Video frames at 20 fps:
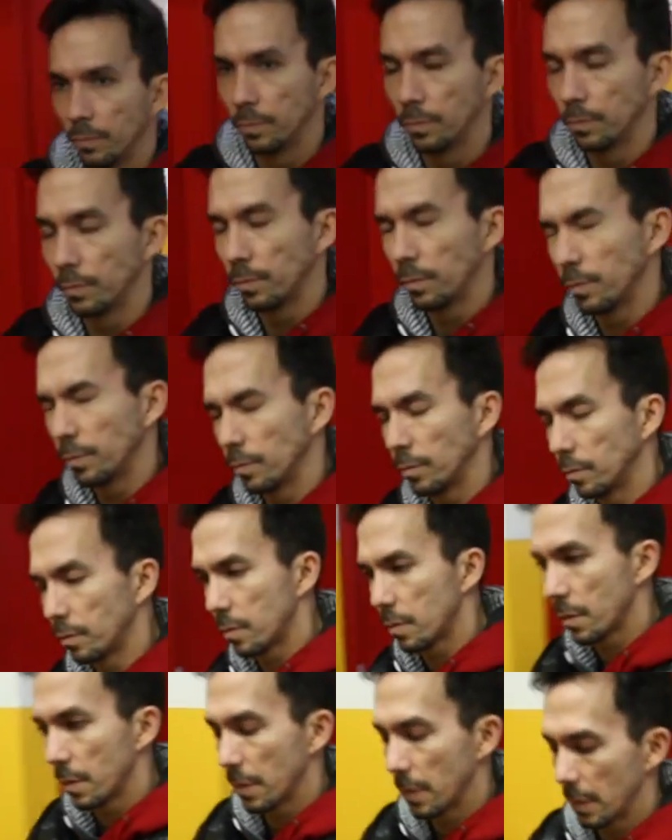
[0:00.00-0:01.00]
And I remember
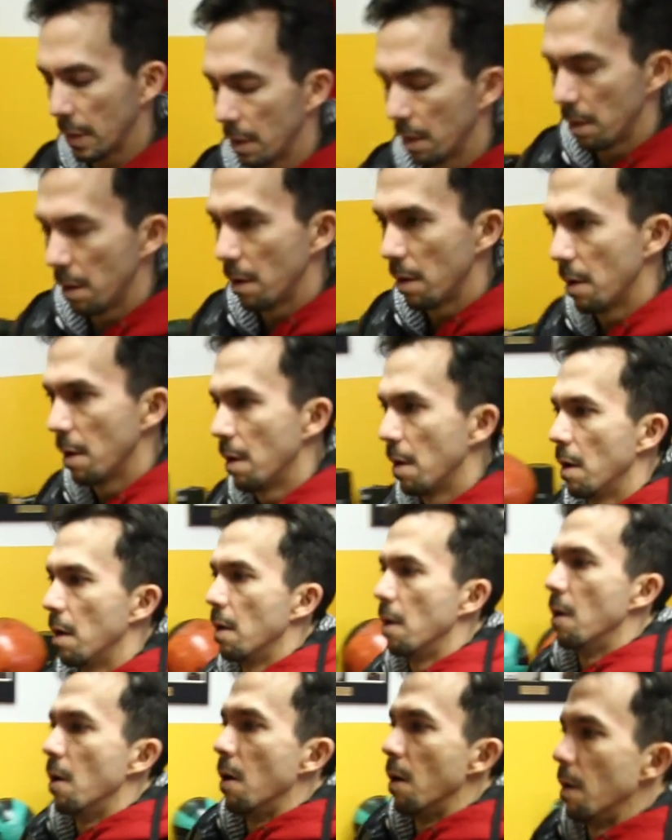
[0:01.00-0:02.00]
thinking, I kind of feel
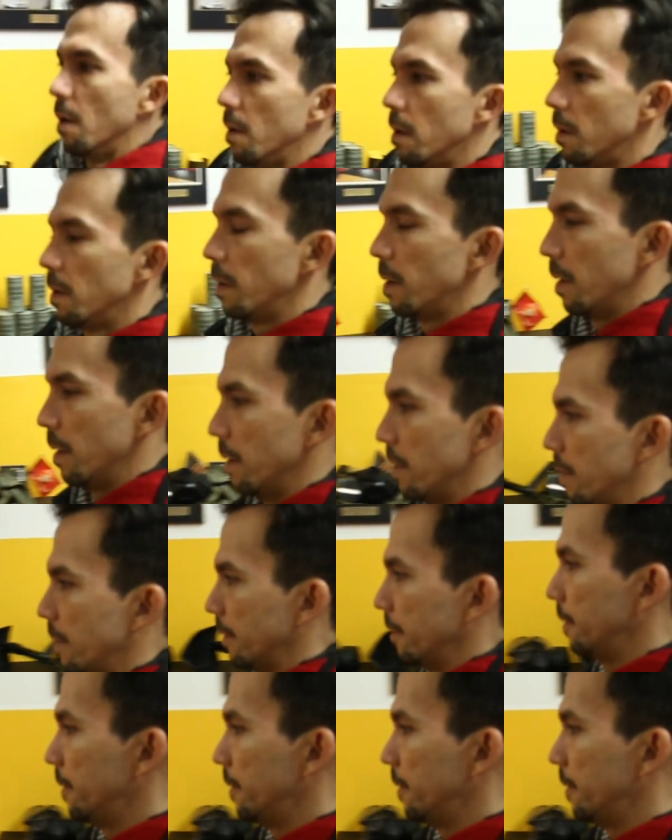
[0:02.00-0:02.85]
half dead anyway.